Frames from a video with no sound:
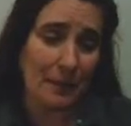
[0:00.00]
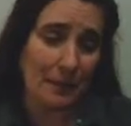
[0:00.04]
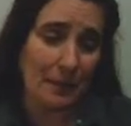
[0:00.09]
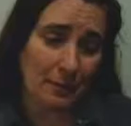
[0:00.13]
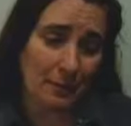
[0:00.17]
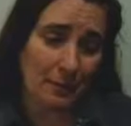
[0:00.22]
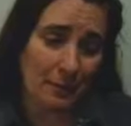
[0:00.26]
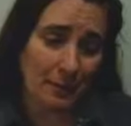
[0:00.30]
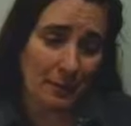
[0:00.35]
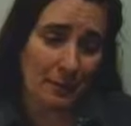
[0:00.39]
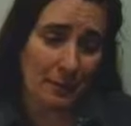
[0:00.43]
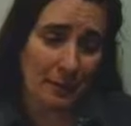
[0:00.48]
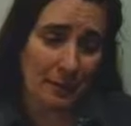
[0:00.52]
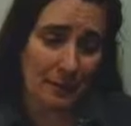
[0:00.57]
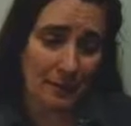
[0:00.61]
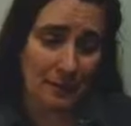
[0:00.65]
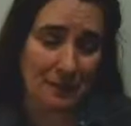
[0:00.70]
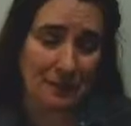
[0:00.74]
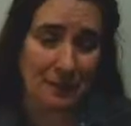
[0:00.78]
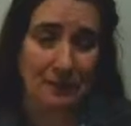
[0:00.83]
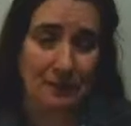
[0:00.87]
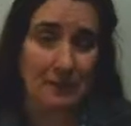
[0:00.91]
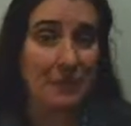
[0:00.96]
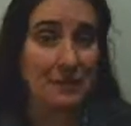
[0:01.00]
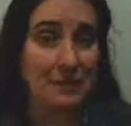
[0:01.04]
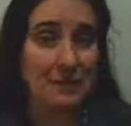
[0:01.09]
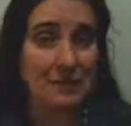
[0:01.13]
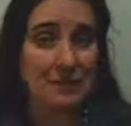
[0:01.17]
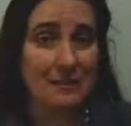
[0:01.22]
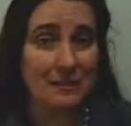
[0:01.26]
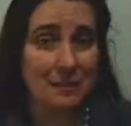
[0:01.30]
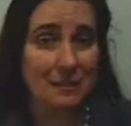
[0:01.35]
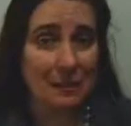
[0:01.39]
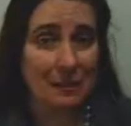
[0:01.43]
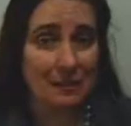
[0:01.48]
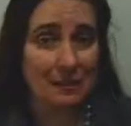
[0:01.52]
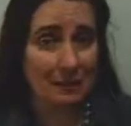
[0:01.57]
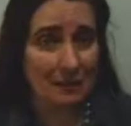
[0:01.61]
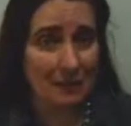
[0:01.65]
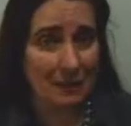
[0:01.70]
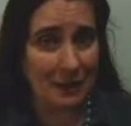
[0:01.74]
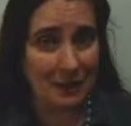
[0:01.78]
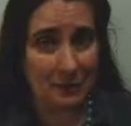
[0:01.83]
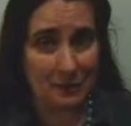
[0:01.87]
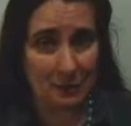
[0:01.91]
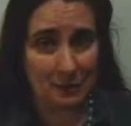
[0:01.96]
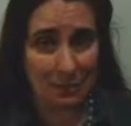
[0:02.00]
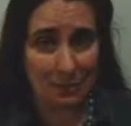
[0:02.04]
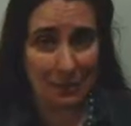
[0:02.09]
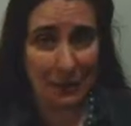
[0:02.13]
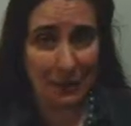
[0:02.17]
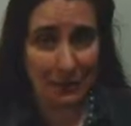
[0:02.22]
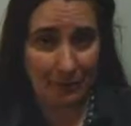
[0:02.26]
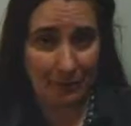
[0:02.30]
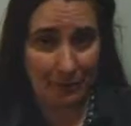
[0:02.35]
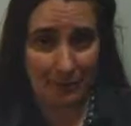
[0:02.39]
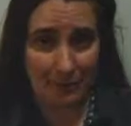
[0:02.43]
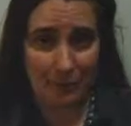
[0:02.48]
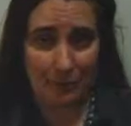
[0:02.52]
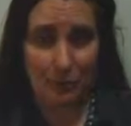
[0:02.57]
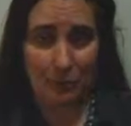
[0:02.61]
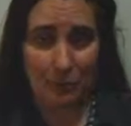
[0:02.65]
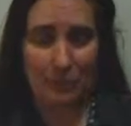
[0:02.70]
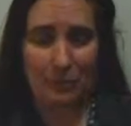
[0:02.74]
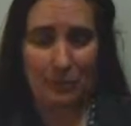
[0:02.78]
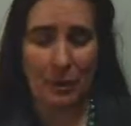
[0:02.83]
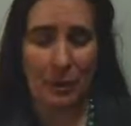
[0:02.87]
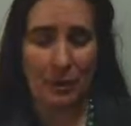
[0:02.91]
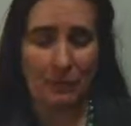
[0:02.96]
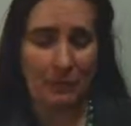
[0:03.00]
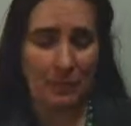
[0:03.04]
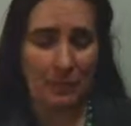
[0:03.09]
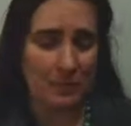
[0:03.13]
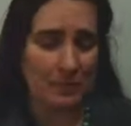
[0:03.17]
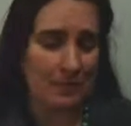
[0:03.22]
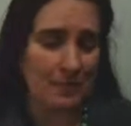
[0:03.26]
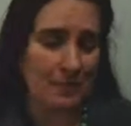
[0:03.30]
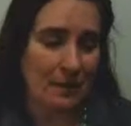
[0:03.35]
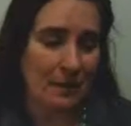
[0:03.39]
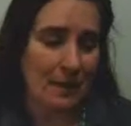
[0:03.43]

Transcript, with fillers: And her mother basically went senile and had bladder control problems.